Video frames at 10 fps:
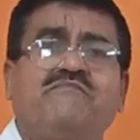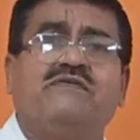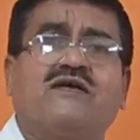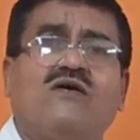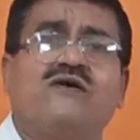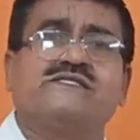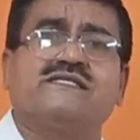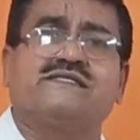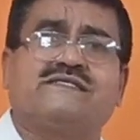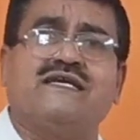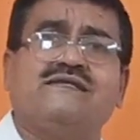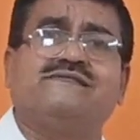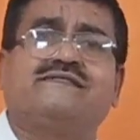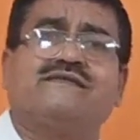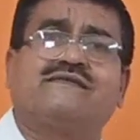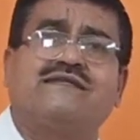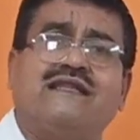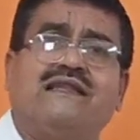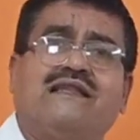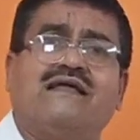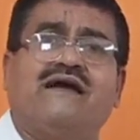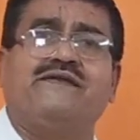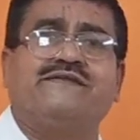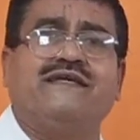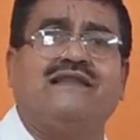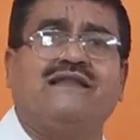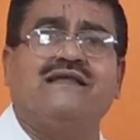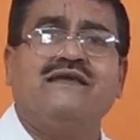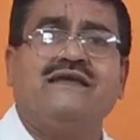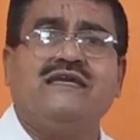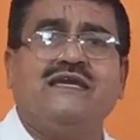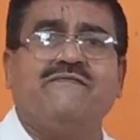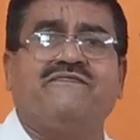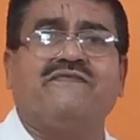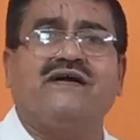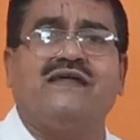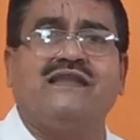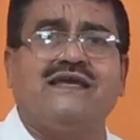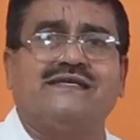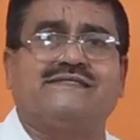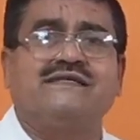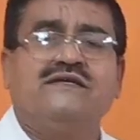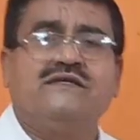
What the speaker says: because, since, till, until, if, unless,